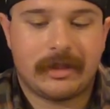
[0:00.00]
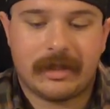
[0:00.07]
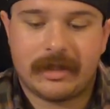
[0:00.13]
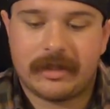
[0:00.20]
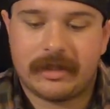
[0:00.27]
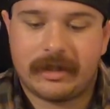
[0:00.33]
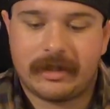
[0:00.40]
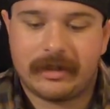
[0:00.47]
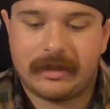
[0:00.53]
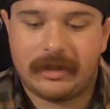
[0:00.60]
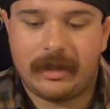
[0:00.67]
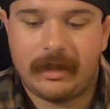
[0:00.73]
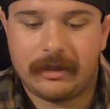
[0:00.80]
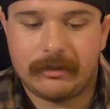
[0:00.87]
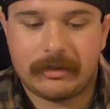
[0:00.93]
as
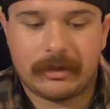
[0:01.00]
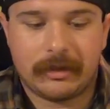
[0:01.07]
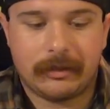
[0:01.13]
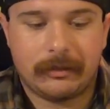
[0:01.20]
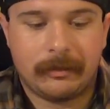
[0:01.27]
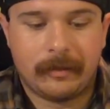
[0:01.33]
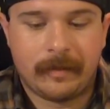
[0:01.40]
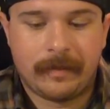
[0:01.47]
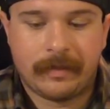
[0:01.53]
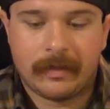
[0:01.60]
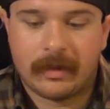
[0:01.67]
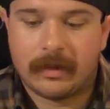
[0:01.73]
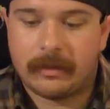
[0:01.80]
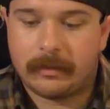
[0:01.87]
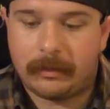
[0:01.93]
it used to.
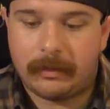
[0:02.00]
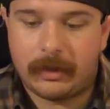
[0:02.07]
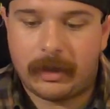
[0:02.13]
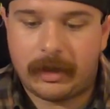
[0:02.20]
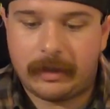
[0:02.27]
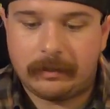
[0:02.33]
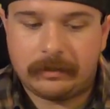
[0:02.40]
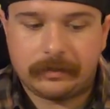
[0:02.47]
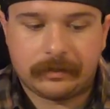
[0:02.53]
But